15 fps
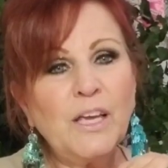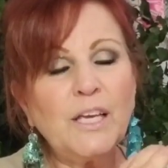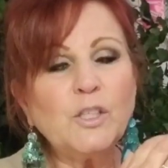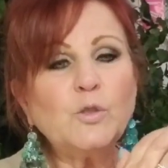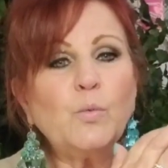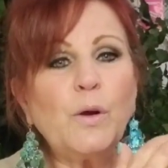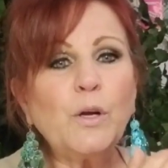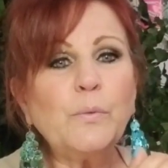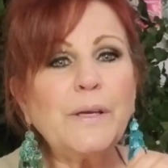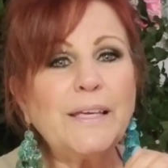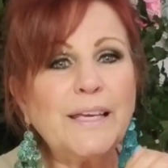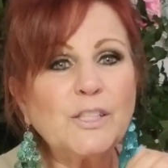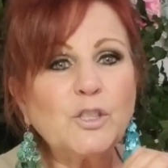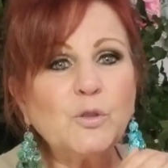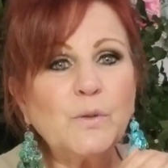It's where we
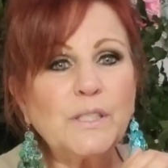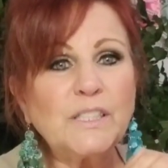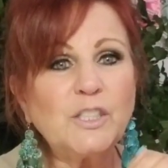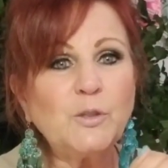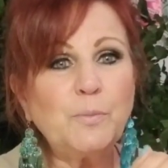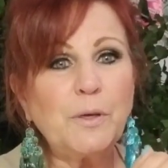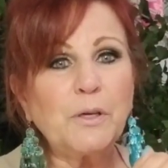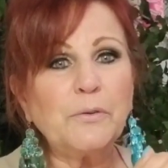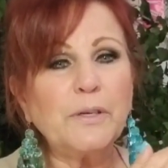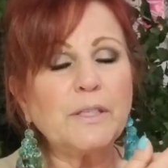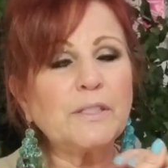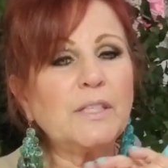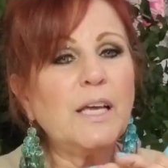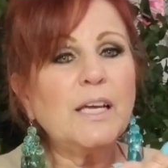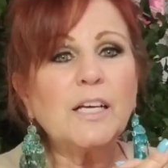get to
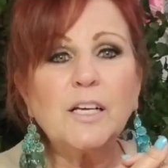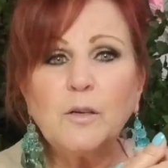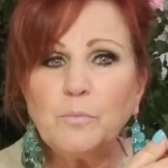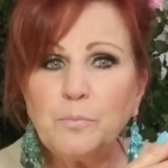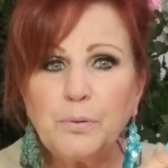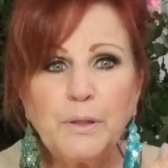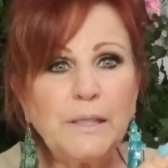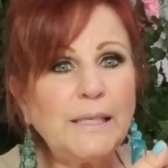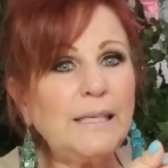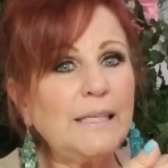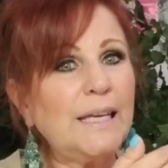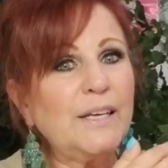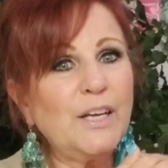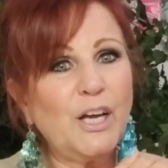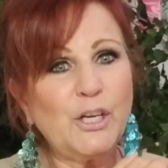experience
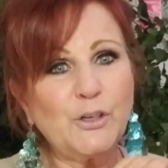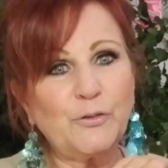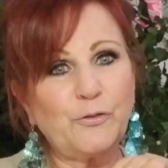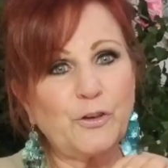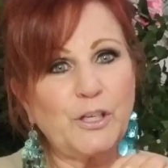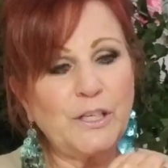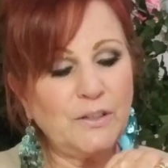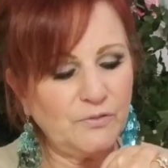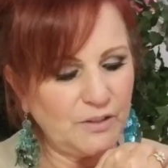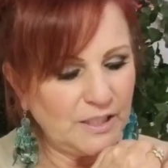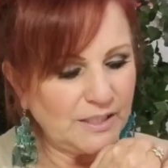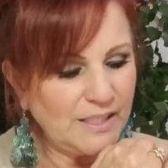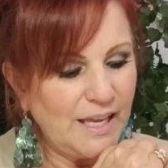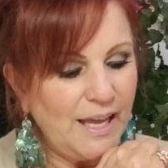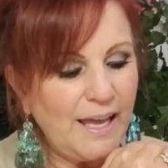complete and utter
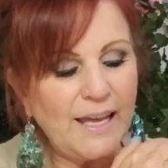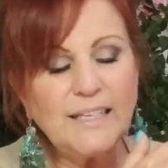forgiveness